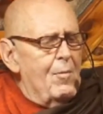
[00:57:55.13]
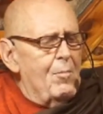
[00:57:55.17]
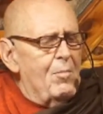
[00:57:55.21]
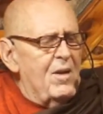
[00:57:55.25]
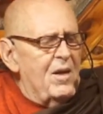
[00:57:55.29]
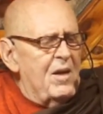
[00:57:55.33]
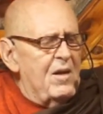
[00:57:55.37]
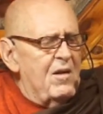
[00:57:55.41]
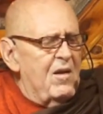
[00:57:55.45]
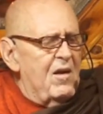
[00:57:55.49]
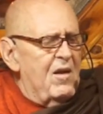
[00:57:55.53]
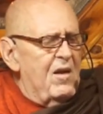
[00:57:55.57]

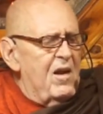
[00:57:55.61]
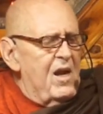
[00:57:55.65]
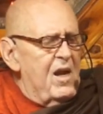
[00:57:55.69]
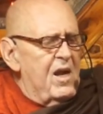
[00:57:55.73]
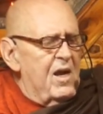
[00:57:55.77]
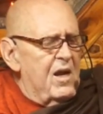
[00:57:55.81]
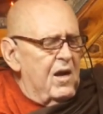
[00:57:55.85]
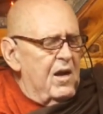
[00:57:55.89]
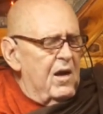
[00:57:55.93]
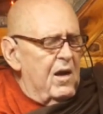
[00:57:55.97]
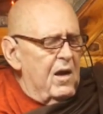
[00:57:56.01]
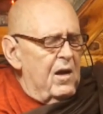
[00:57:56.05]

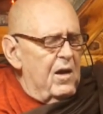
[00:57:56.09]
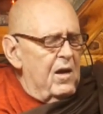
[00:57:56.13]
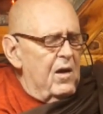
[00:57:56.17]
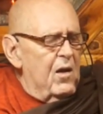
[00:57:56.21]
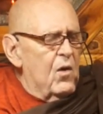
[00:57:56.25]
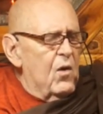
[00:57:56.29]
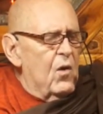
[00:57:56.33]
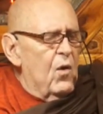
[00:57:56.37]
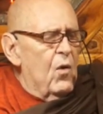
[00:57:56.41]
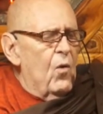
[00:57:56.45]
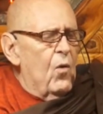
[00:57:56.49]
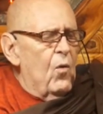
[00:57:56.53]

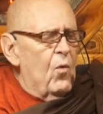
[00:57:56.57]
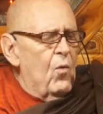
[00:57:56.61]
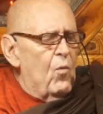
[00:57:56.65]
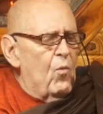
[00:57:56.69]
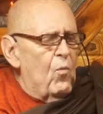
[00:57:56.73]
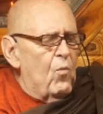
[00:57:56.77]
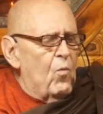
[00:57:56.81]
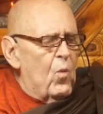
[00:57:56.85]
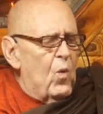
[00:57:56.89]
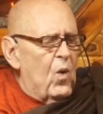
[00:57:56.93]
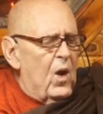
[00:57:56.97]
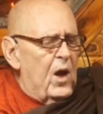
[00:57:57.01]
Pendika
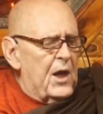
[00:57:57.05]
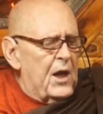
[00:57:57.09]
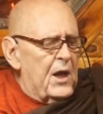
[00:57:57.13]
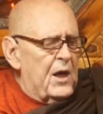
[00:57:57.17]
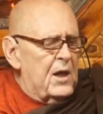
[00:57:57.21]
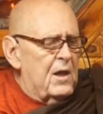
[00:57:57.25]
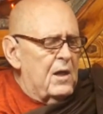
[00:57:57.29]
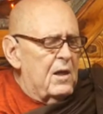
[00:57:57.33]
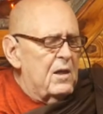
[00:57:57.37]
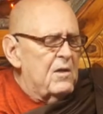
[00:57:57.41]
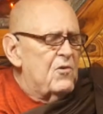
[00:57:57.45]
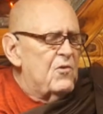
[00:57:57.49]

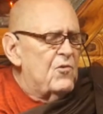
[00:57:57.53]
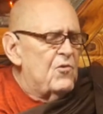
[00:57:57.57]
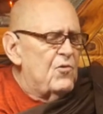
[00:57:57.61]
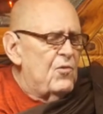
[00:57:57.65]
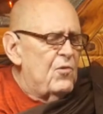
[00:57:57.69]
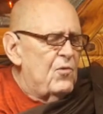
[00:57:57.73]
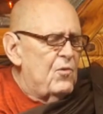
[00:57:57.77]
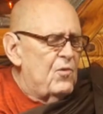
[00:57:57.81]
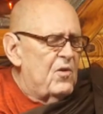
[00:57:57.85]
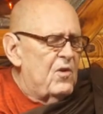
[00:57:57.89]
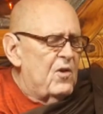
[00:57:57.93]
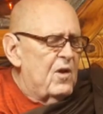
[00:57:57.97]
Ovada
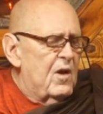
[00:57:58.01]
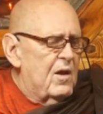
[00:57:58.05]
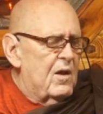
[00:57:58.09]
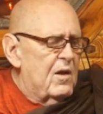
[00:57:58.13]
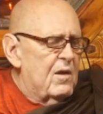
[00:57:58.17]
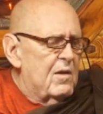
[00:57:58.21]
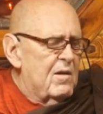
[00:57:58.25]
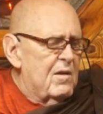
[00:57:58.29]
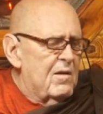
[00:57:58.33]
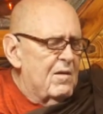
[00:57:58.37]
Sutta,